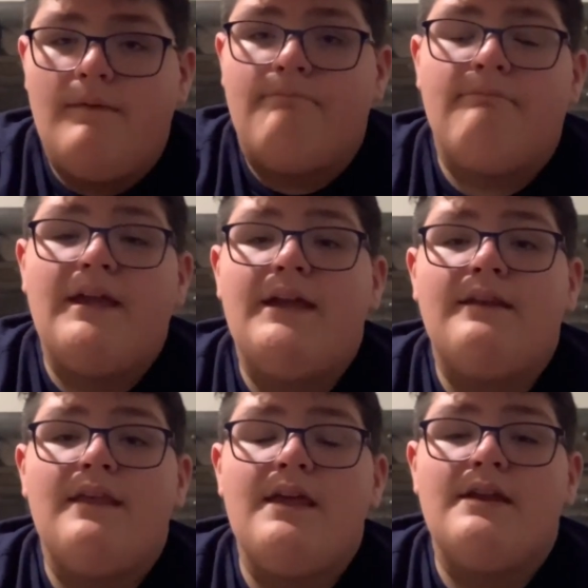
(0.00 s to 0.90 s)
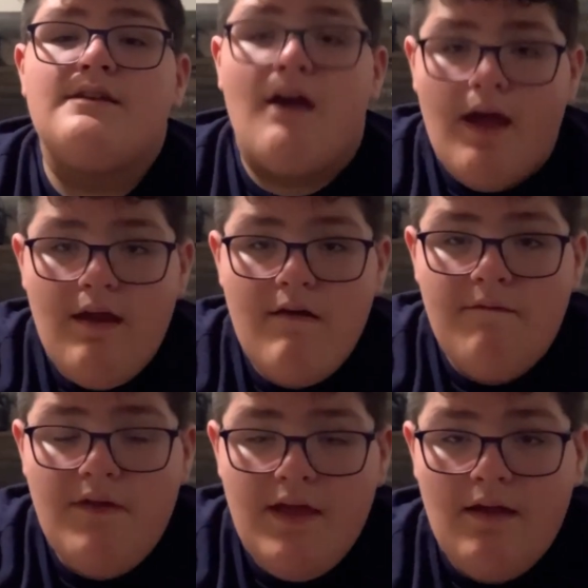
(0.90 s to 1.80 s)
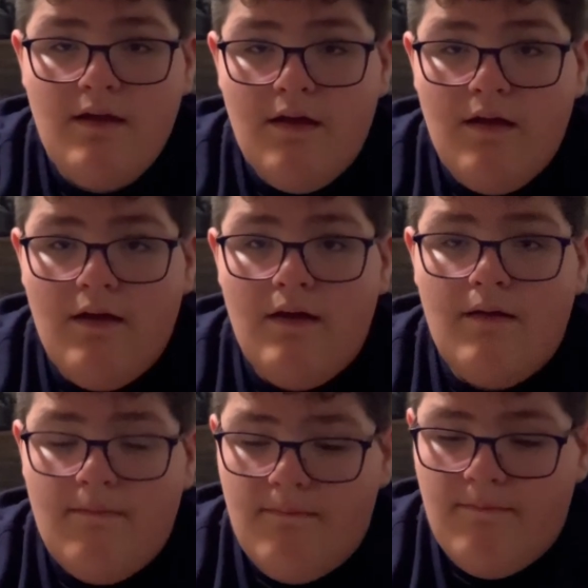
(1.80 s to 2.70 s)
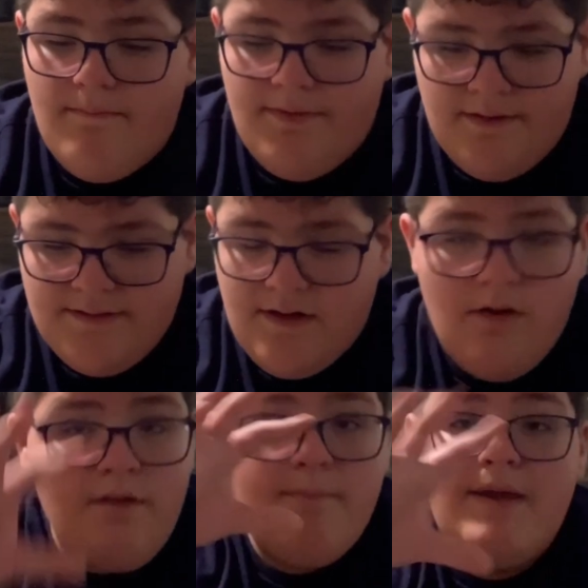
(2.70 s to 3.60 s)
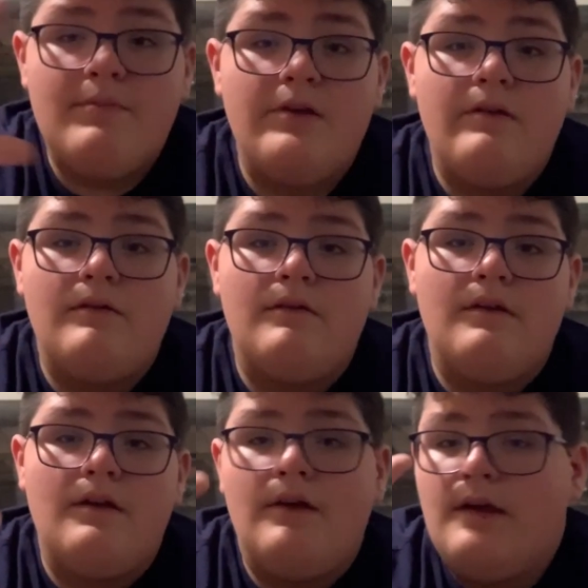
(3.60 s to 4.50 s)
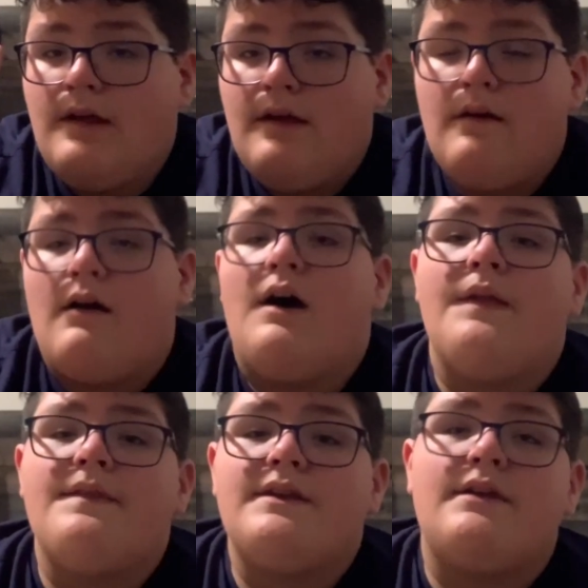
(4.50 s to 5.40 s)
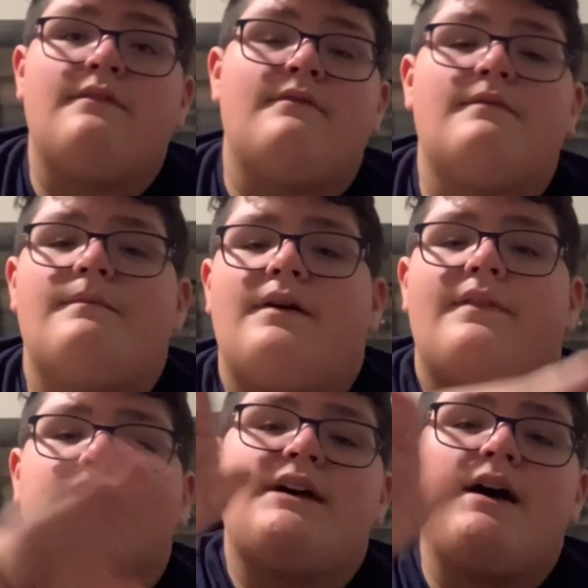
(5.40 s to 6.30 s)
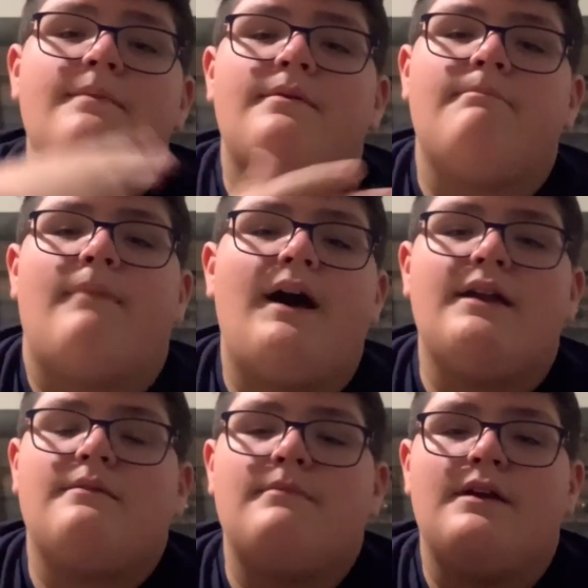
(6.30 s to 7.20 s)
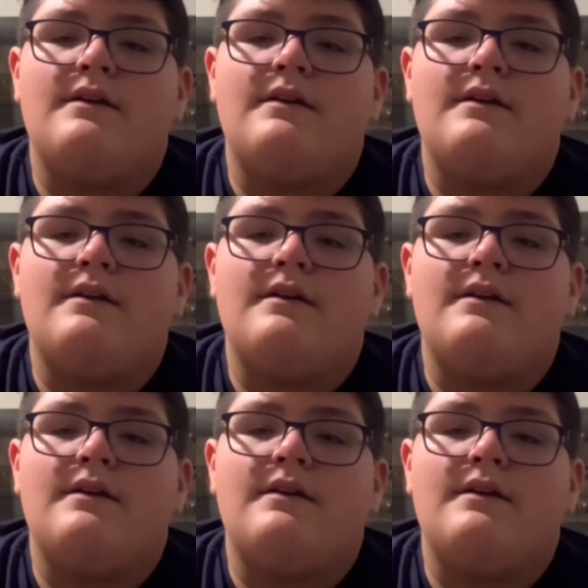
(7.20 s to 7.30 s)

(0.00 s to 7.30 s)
made the entire thing, all the paper, on the top, bottom,